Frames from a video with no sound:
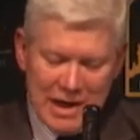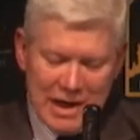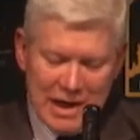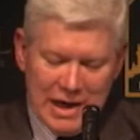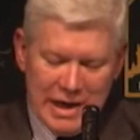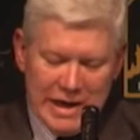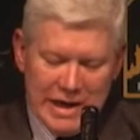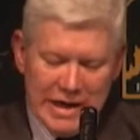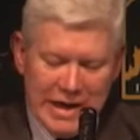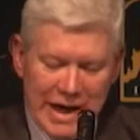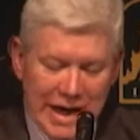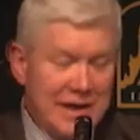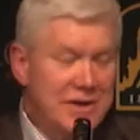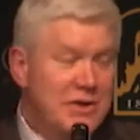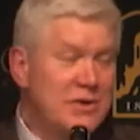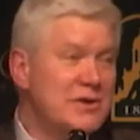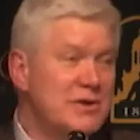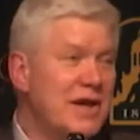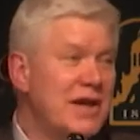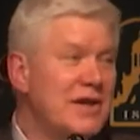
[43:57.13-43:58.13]
He had
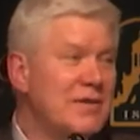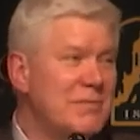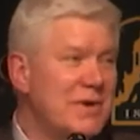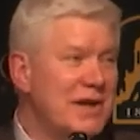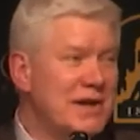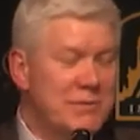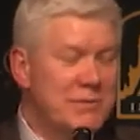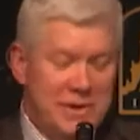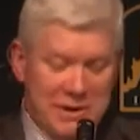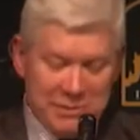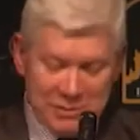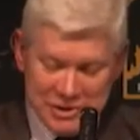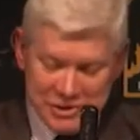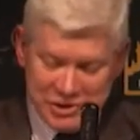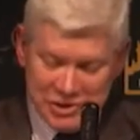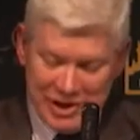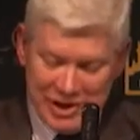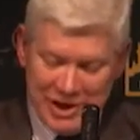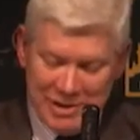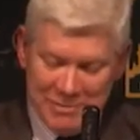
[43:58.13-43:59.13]
no doubt, by the way,
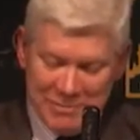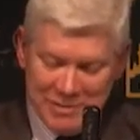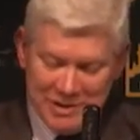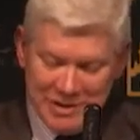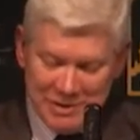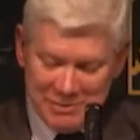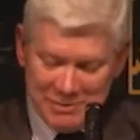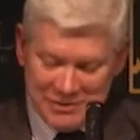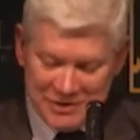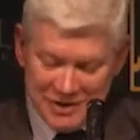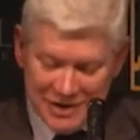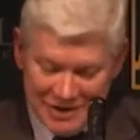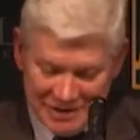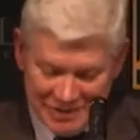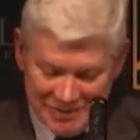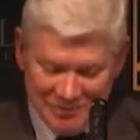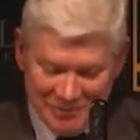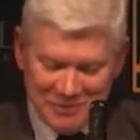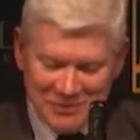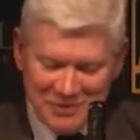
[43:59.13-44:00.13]
which camp he was
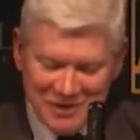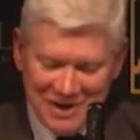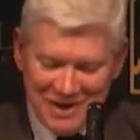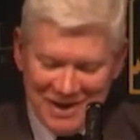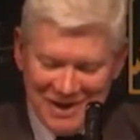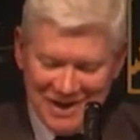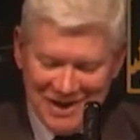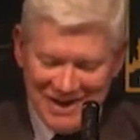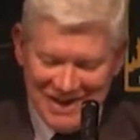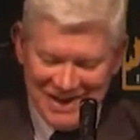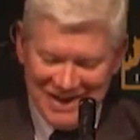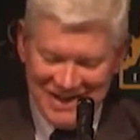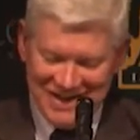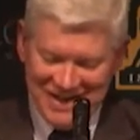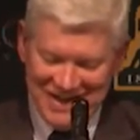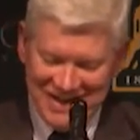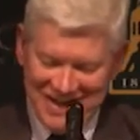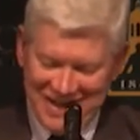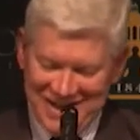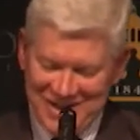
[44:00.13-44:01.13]
in,
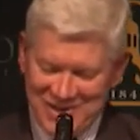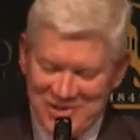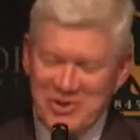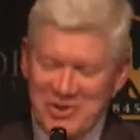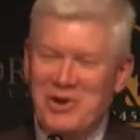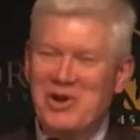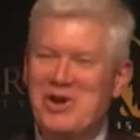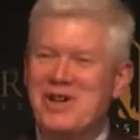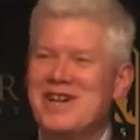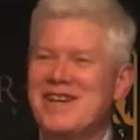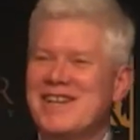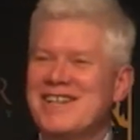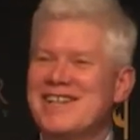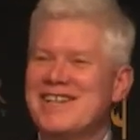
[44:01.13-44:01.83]
uh, and, nor,